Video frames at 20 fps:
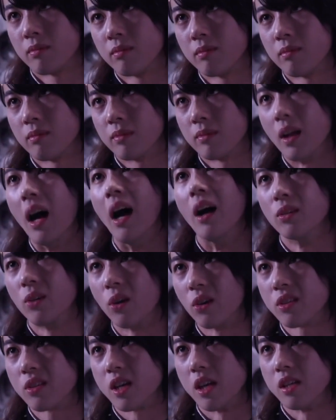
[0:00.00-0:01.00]
Stacey,
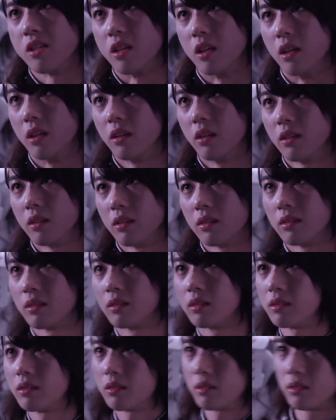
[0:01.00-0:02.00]
also known as Stacey,